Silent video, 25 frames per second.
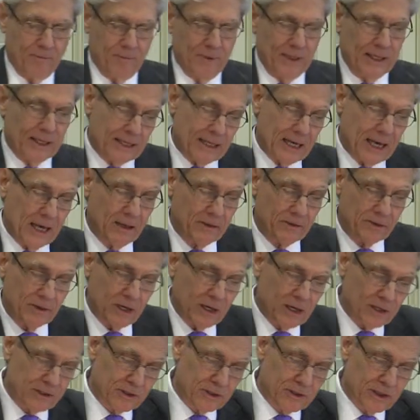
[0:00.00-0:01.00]
Well, he tells
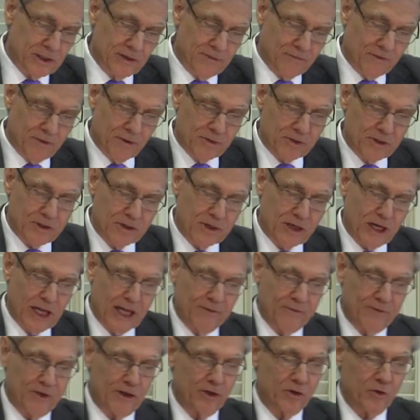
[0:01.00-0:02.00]
us in verses
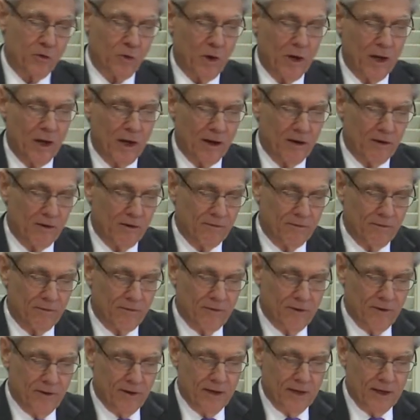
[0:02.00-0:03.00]
11 and
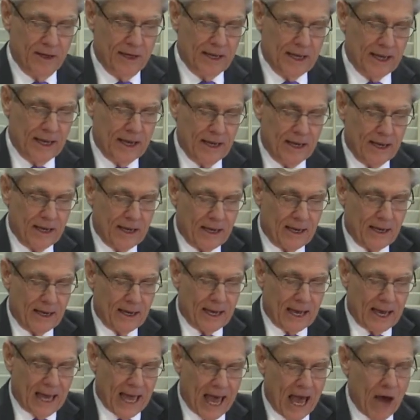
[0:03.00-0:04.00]
12
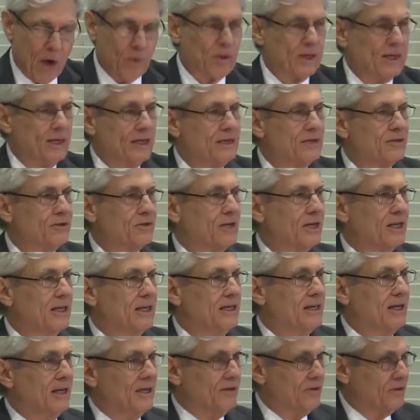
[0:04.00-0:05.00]
how it is that
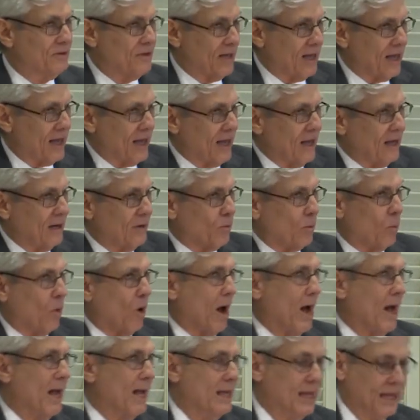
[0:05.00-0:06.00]
he does that,
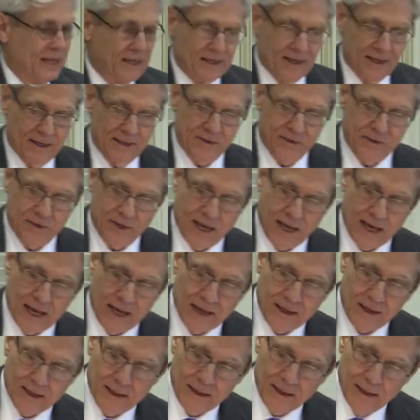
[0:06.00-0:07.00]
why he does
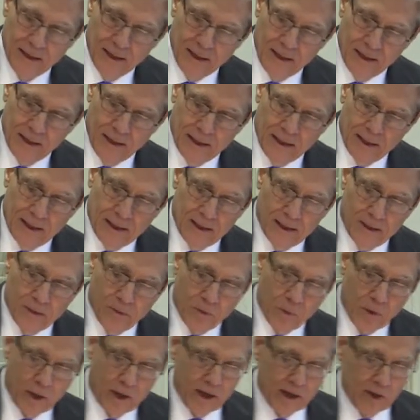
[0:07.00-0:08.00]
that,
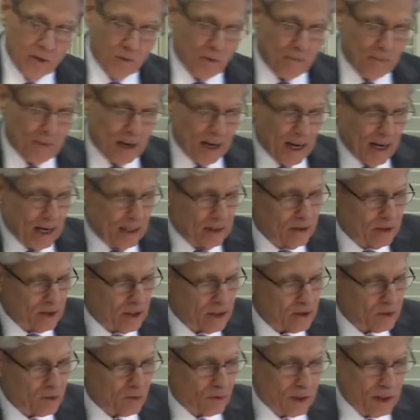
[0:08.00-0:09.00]
where he reminds
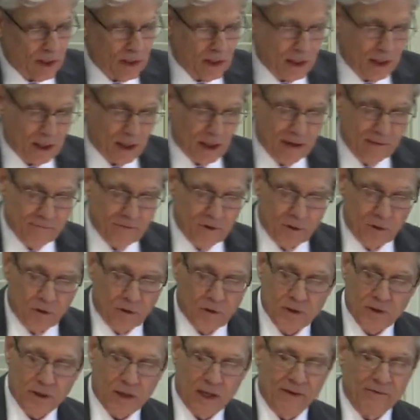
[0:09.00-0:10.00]
Israel of the
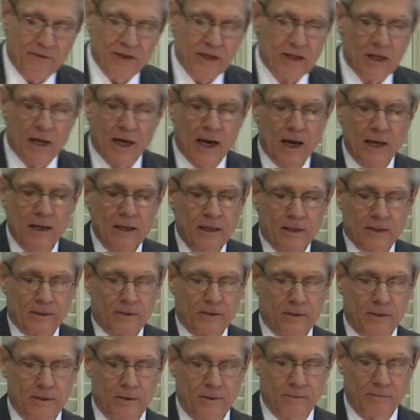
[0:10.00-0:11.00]
Lord's loving
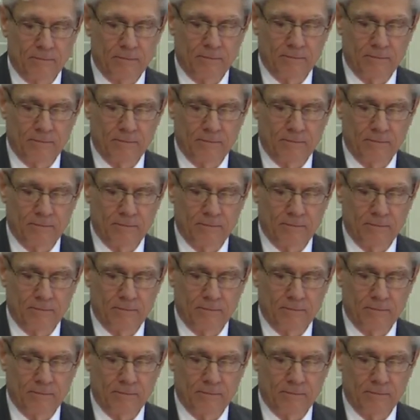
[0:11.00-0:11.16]
kindness,